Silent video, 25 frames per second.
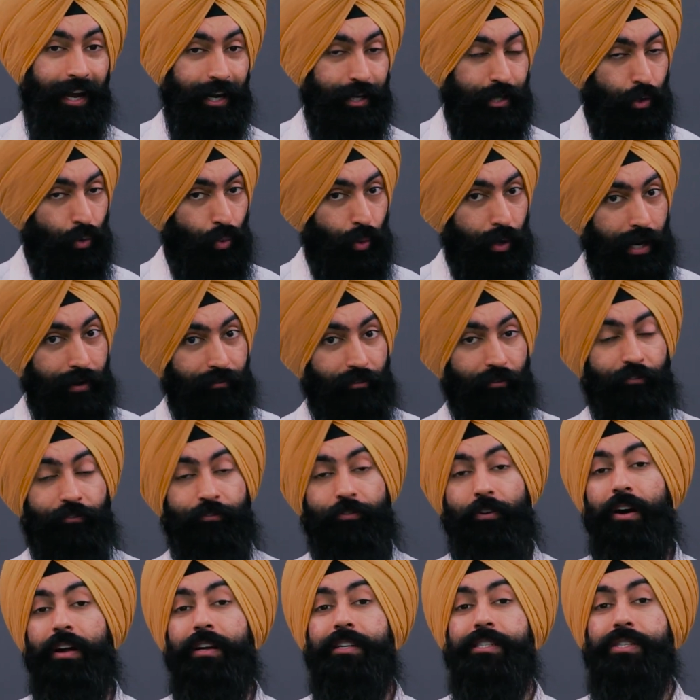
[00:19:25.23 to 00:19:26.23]
into whatever
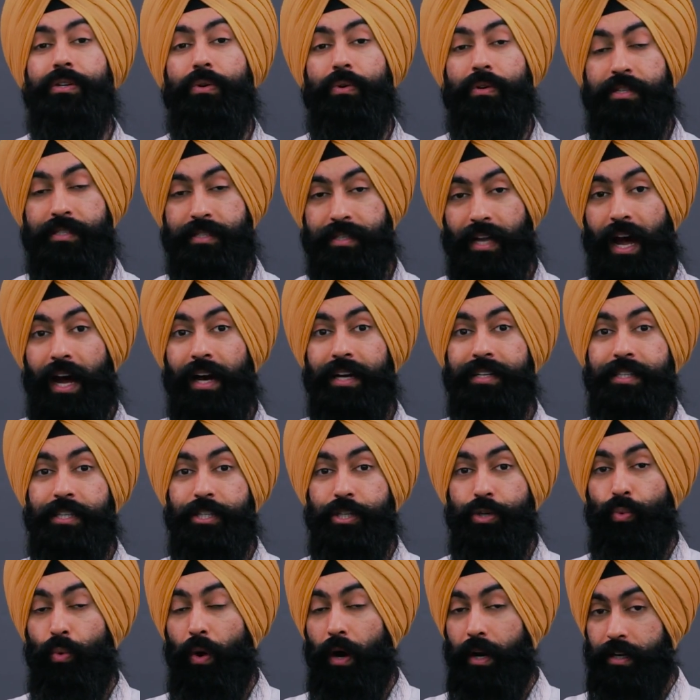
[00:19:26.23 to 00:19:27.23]
funds or stocks
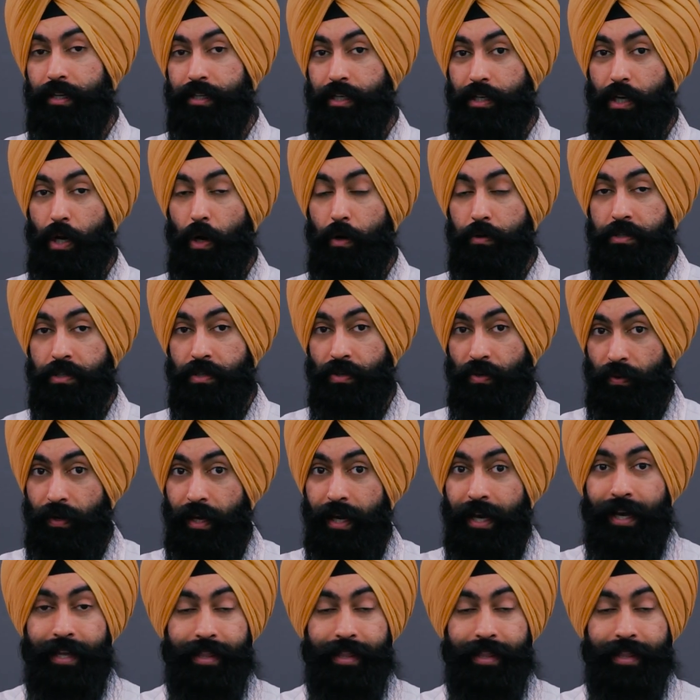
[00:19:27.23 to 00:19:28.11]
that you want it to go to.